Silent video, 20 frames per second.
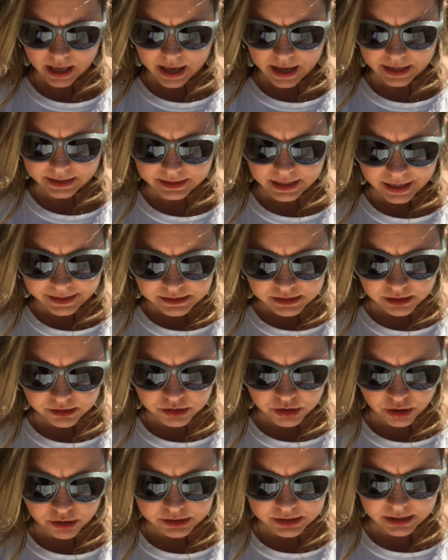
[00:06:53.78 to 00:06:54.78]
In
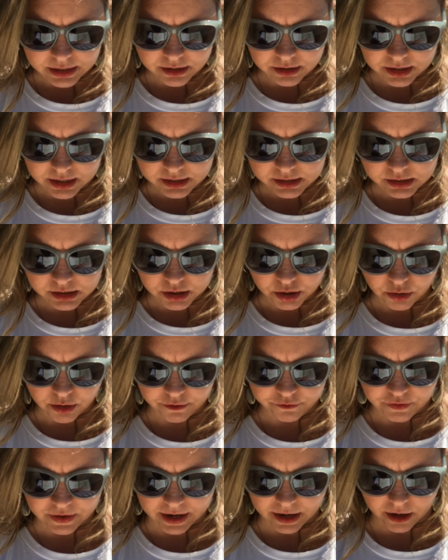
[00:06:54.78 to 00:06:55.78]
1913, this
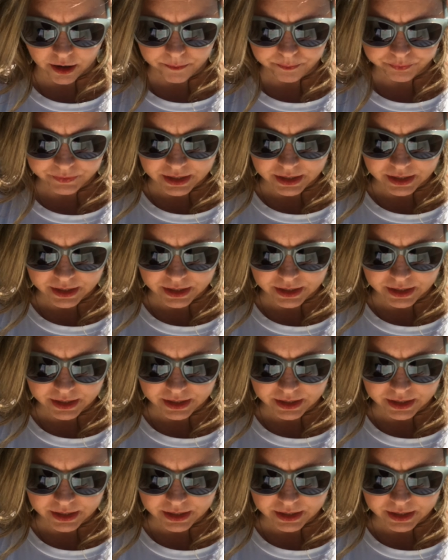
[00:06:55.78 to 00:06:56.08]
thoroughfare,